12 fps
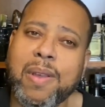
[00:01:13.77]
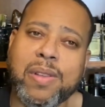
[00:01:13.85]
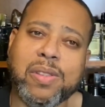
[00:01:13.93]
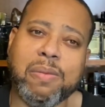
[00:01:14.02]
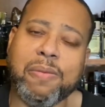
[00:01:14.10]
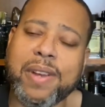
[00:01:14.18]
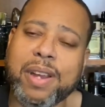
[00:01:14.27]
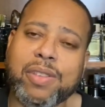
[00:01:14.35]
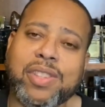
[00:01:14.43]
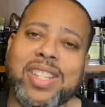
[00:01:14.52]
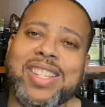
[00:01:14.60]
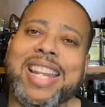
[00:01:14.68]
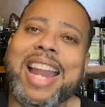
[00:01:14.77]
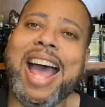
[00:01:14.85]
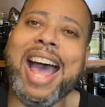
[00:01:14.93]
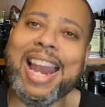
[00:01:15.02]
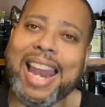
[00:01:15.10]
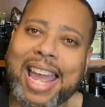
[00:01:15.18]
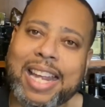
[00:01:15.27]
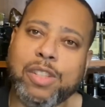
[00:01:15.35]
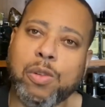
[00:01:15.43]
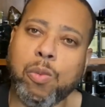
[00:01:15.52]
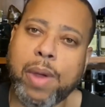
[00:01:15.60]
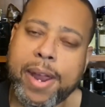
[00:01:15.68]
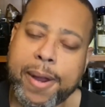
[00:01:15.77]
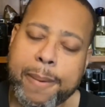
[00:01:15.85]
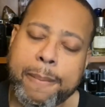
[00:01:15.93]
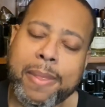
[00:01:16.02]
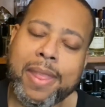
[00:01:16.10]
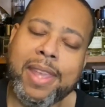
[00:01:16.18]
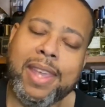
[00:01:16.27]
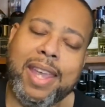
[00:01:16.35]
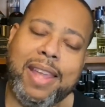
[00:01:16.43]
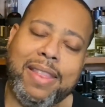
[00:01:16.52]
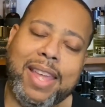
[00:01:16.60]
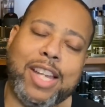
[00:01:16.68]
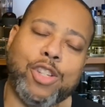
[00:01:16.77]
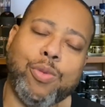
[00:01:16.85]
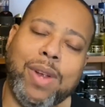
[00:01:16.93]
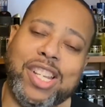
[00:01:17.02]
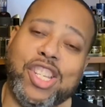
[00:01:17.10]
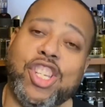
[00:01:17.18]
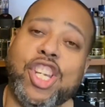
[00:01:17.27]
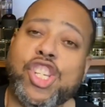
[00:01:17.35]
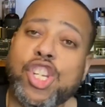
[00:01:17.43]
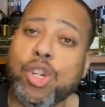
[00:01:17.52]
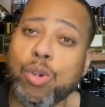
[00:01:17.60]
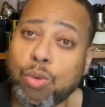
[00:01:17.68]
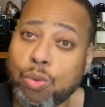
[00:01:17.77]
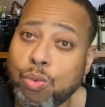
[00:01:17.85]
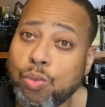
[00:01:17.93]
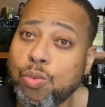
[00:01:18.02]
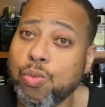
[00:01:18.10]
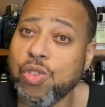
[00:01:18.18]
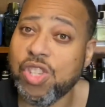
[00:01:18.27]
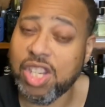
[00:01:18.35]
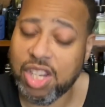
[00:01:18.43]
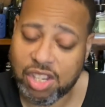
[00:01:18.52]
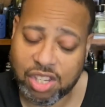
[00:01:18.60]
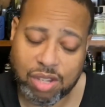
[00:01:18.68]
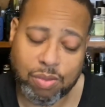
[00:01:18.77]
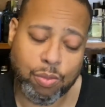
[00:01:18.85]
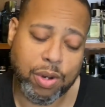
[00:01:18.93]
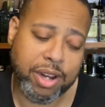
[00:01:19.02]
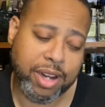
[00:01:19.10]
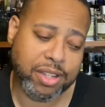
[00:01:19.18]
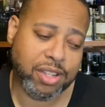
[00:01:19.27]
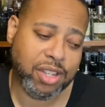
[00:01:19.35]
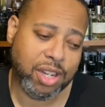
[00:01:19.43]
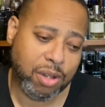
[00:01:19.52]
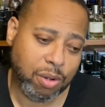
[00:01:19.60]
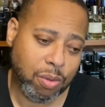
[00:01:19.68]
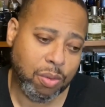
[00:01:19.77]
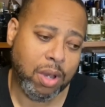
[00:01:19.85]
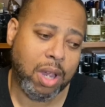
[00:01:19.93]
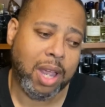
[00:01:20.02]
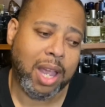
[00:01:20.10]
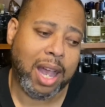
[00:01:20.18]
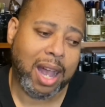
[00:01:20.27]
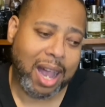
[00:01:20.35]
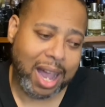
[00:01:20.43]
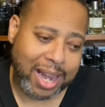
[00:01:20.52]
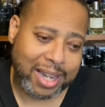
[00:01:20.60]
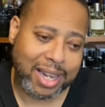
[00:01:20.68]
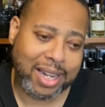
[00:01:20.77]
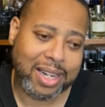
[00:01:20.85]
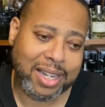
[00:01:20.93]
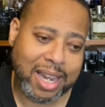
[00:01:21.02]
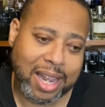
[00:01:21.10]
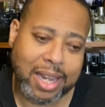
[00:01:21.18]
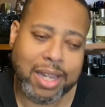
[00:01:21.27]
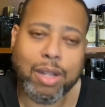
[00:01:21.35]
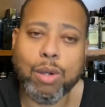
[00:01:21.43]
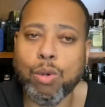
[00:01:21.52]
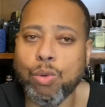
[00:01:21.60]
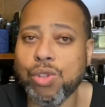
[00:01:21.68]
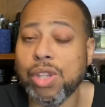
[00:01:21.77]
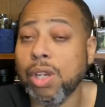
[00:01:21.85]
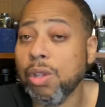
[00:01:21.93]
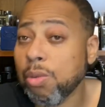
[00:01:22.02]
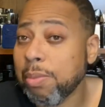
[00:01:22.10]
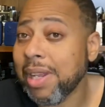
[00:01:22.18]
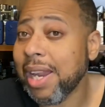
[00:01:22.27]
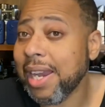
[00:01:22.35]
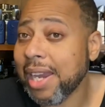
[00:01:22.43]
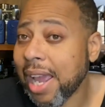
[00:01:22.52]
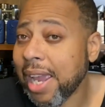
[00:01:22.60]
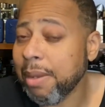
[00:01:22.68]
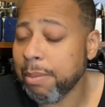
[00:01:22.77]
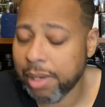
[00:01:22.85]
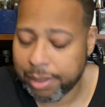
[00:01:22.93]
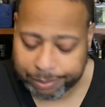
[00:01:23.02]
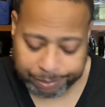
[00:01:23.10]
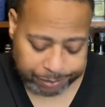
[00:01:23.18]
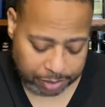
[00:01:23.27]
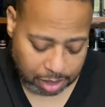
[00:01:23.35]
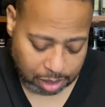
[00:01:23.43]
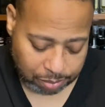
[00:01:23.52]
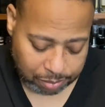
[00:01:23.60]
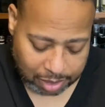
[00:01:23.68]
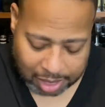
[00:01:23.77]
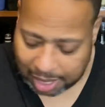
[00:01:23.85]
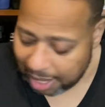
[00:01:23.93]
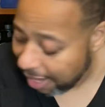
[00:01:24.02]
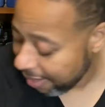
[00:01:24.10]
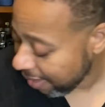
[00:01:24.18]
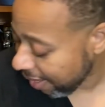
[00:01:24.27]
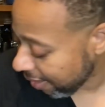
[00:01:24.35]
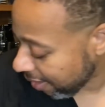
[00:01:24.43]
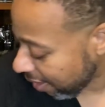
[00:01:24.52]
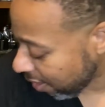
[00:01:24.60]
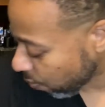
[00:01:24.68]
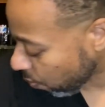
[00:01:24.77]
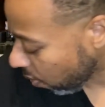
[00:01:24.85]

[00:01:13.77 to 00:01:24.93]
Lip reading: some fragrances that I like to wear in that transitional season where it's still hot in the day, cools a little bit at night, but you know, I think these will